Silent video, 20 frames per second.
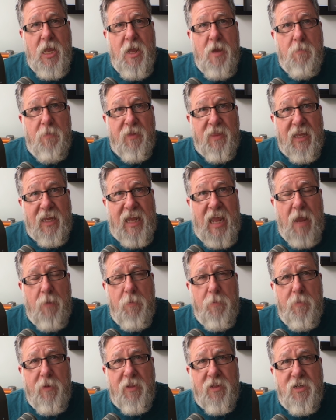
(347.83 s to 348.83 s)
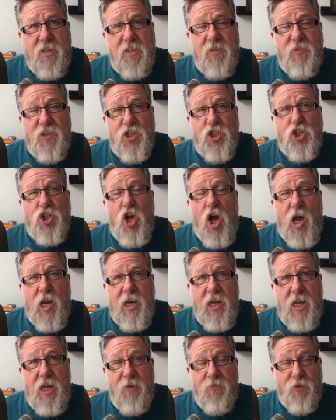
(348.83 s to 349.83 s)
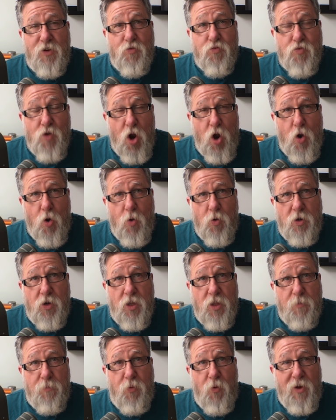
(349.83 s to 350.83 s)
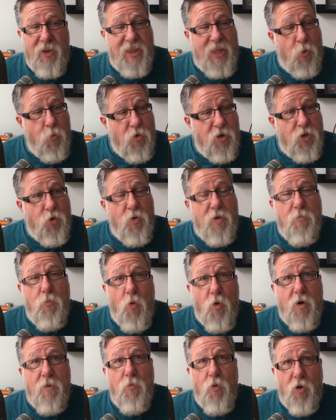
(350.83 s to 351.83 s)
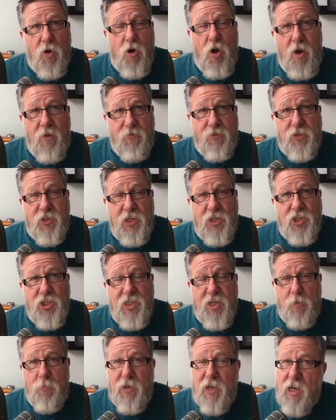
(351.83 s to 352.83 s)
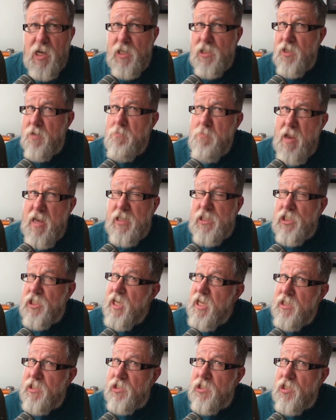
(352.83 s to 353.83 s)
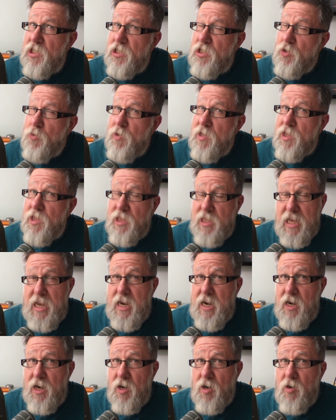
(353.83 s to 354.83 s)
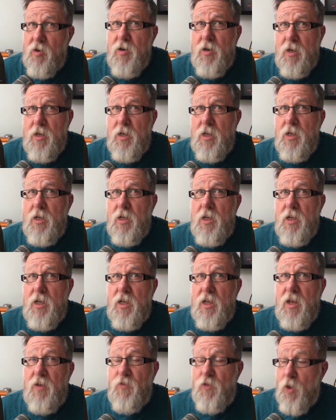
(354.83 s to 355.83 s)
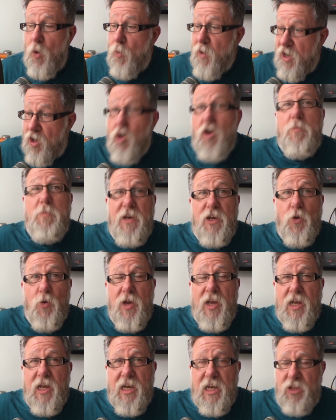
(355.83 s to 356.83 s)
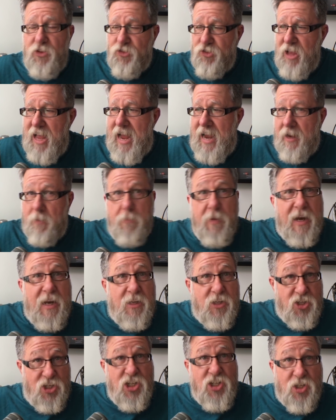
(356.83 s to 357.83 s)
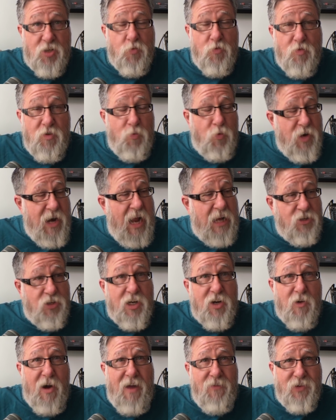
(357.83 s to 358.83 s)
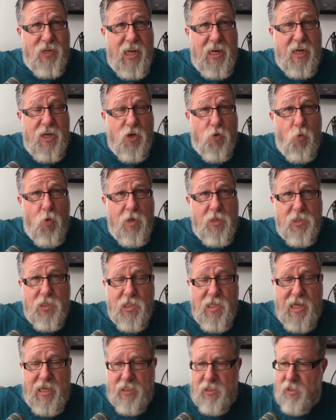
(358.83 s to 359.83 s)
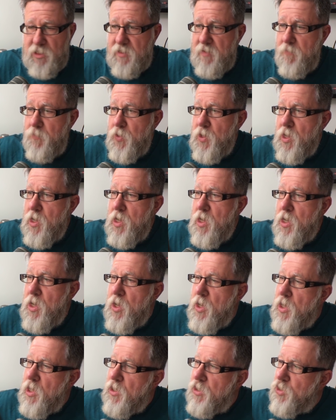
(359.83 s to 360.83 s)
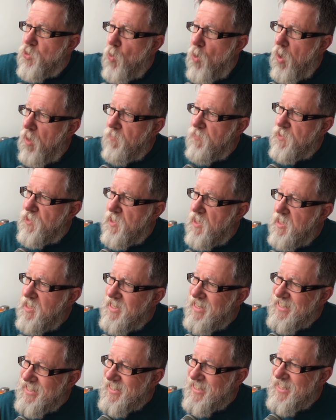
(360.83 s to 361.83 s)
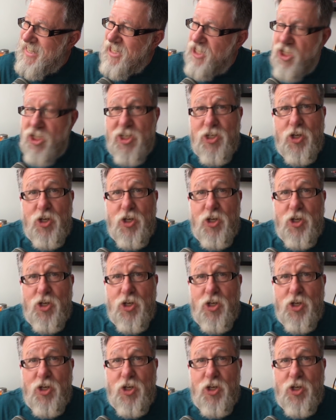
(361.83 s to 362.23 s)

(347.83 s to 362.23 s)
But the capabilities of Asana have grown to the point that we're doing more and more conversation there because it makes sense to do it there, even though we could be doing it in Slack. But it's just we're actually gravitating towards this. So all of a sudden, does this